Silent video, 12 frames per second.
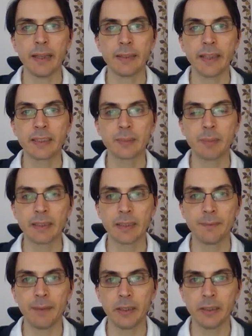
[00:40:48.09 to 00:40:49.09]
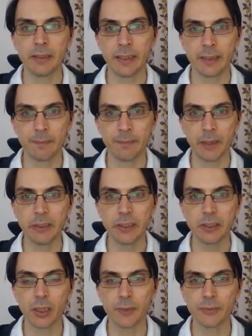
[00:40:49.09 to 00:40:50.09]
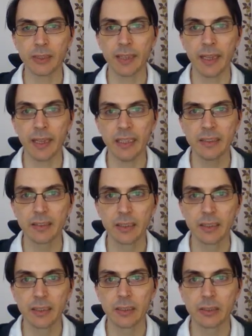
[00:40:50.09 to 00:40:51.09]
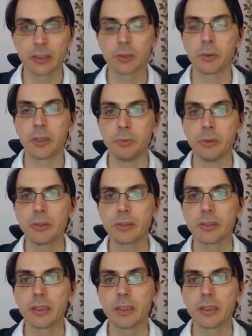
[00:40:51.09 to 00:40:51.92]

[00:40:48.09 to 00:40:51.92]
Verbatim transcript: the expected var the variance of theta hat square root,